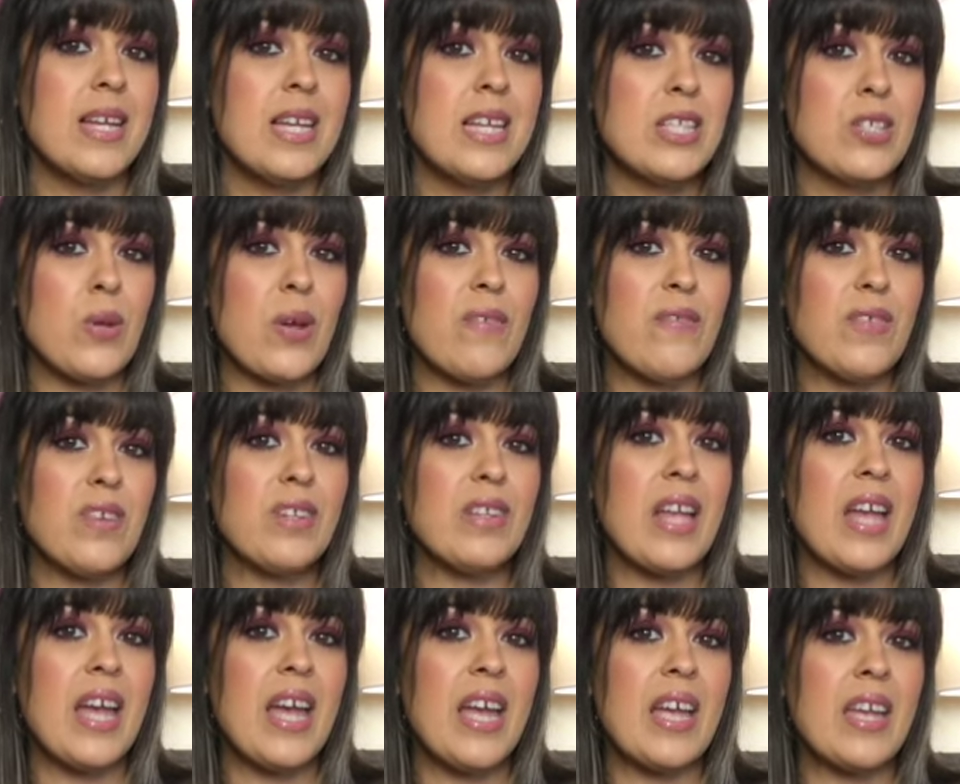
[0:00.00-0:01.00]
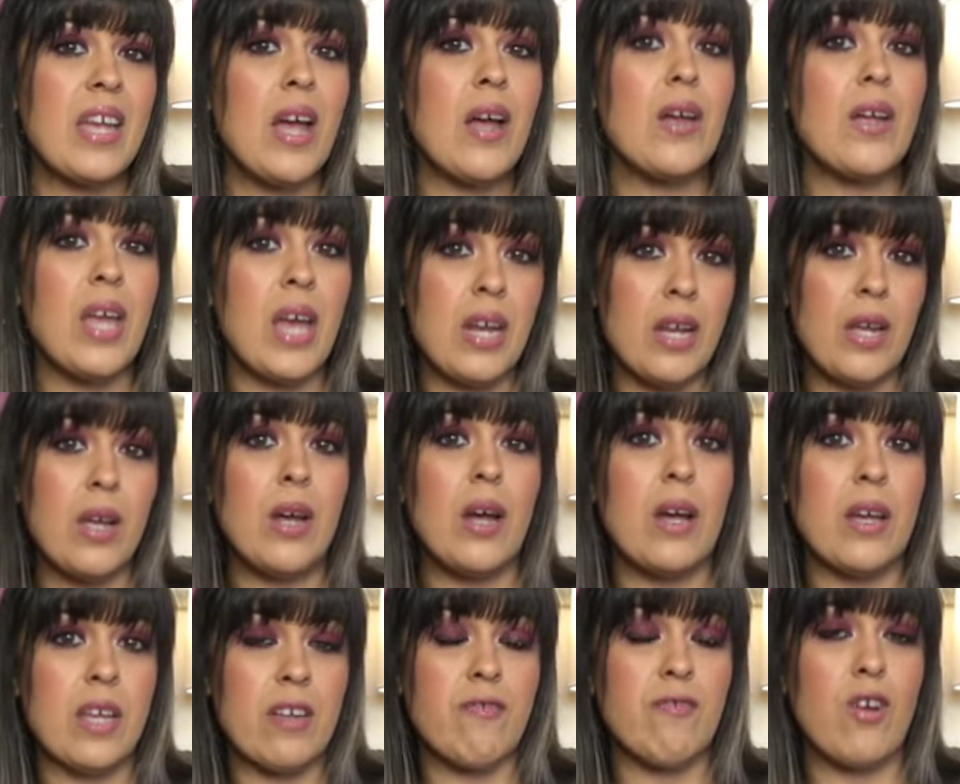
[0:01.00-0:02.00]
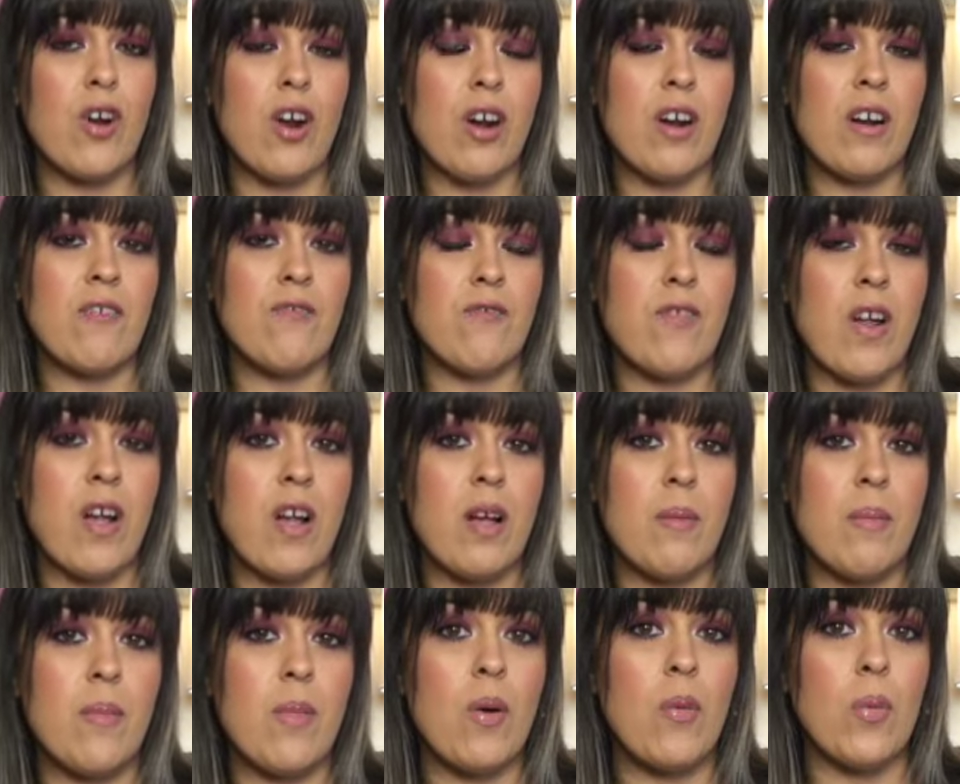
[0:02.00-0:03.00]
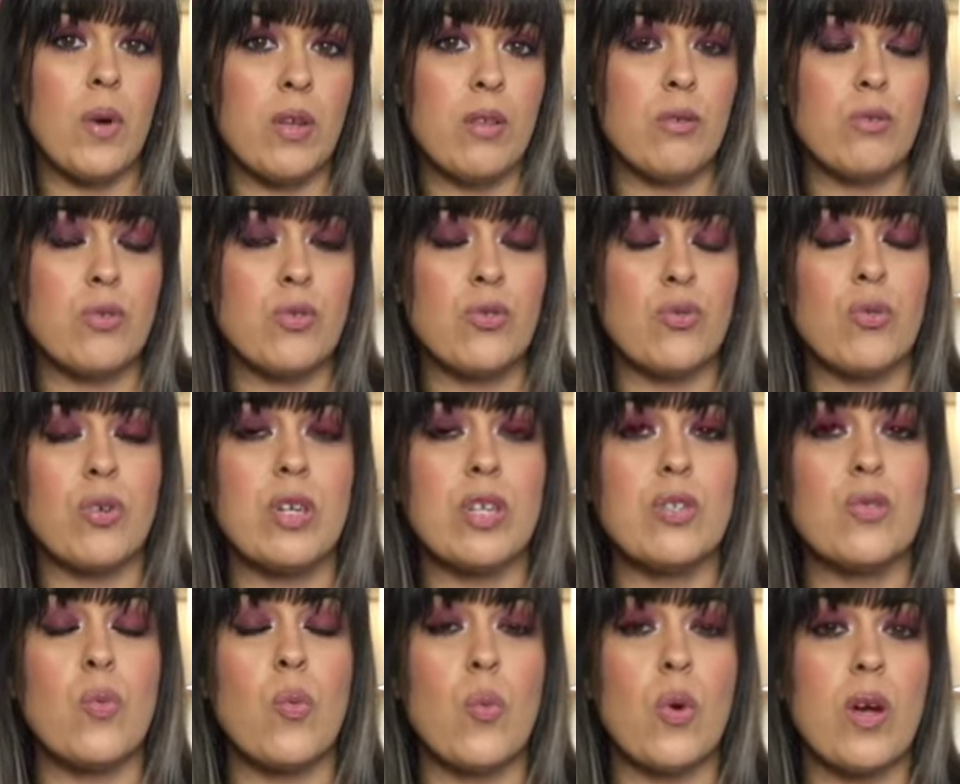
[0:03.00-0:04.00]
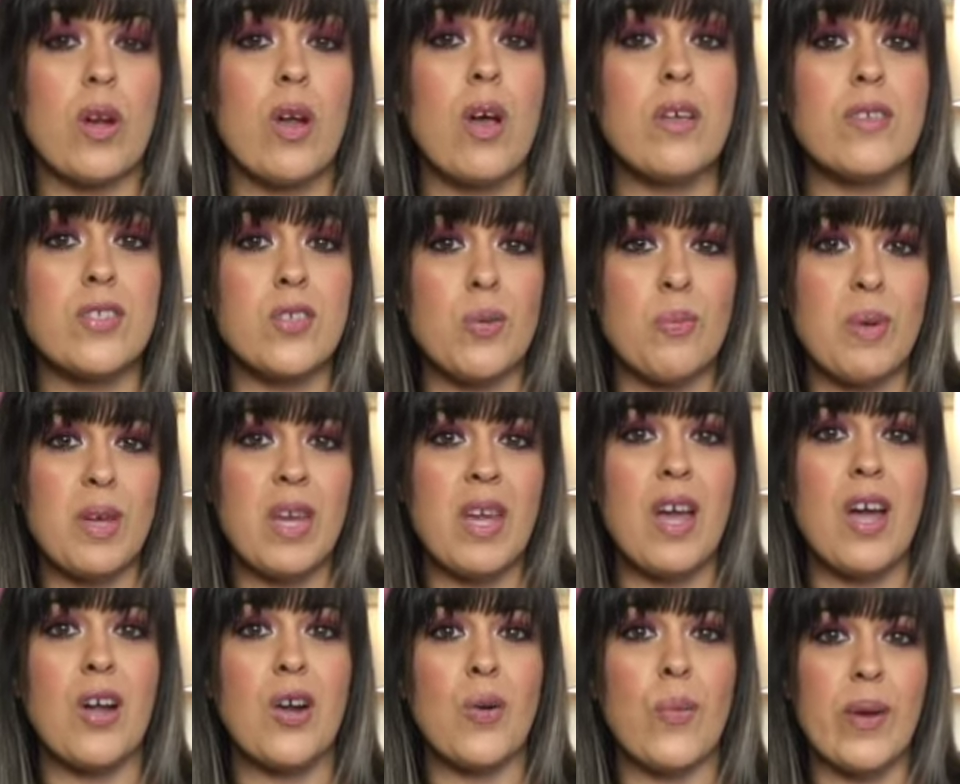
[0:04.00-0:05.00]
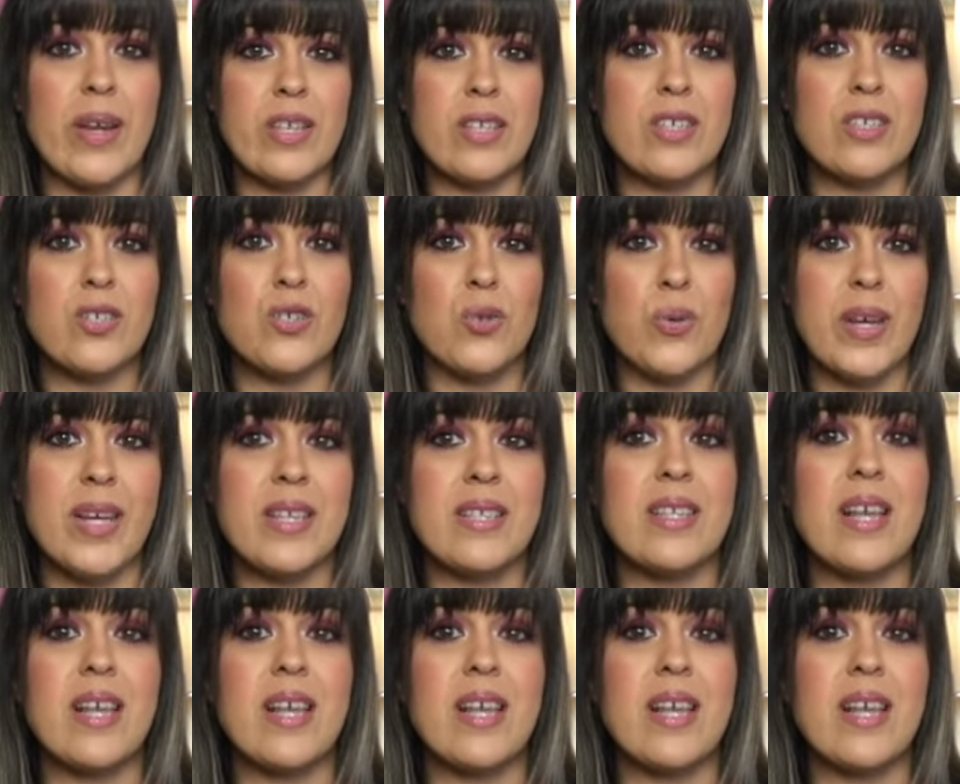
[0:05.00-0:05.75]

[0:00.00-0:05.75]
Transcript: So I feel like getting a gift card from one of those stores would also be a great choice.